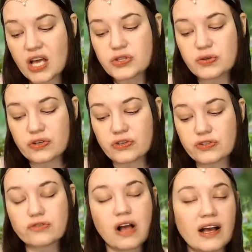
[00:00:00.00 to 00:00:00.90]
So they're
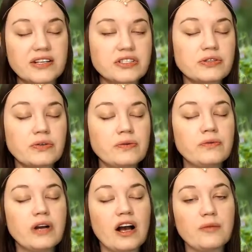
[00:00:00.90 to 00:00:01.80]
trying
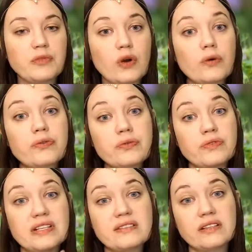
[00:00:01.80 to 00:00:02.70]
to go through
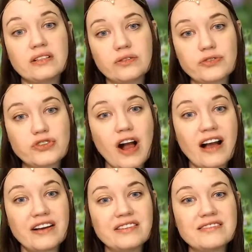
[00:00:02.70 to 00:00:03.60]
these clinical
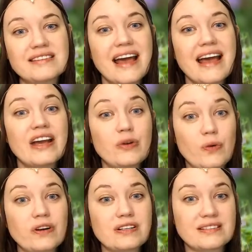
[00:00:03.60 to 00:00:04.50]
trials in
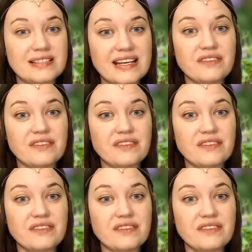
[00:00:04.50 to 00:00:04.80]
order to see